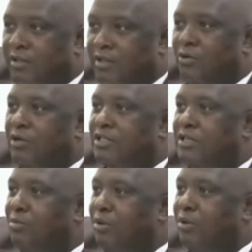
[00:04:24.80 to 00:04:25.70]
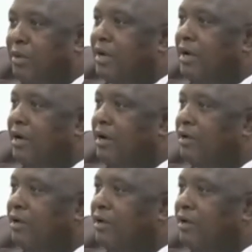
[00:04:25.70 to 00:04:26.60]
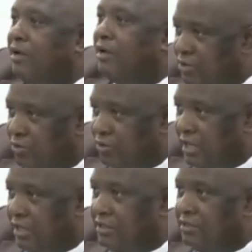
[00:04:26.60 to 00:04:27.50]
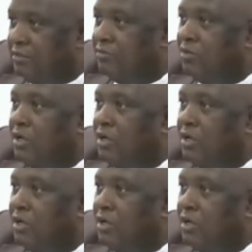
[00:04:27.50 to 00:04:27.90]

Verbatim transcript: They will simply make a recommendation on that.